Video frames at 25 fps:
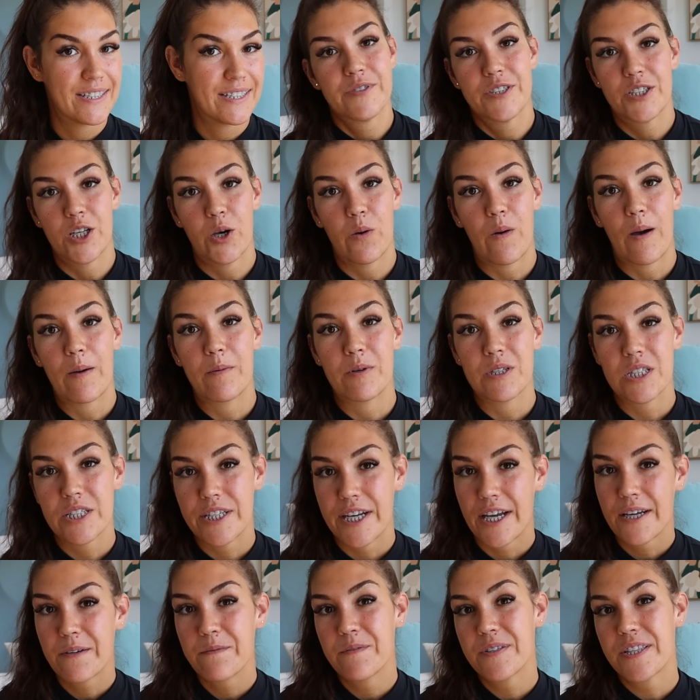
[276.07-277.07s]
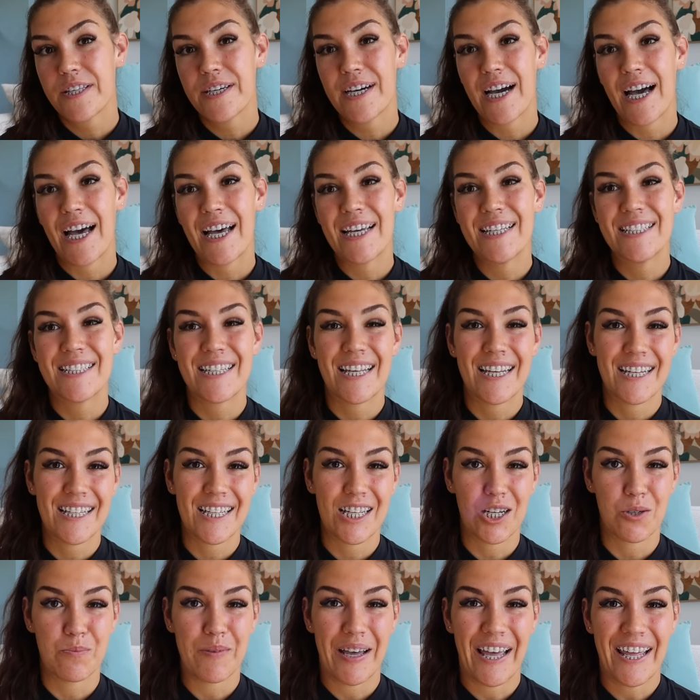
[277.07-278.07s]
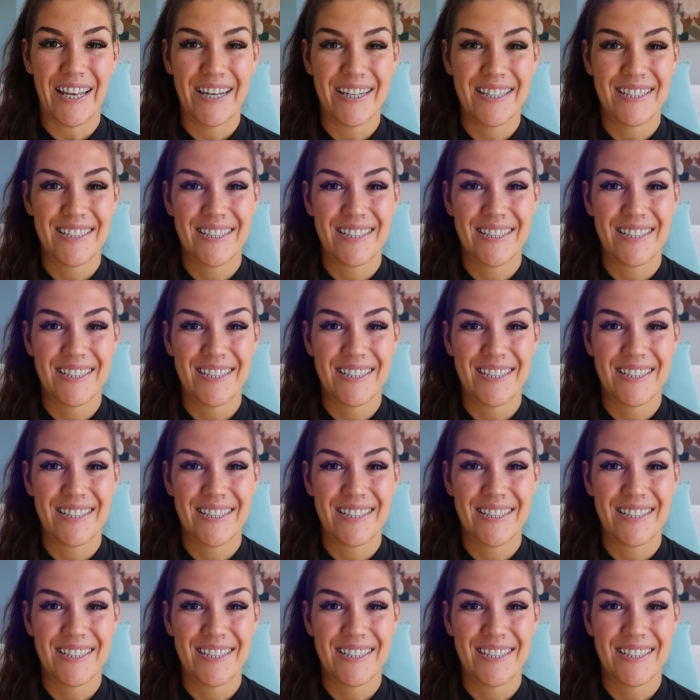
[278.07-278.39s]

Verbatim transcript: So I will check in with you guys in a little bit.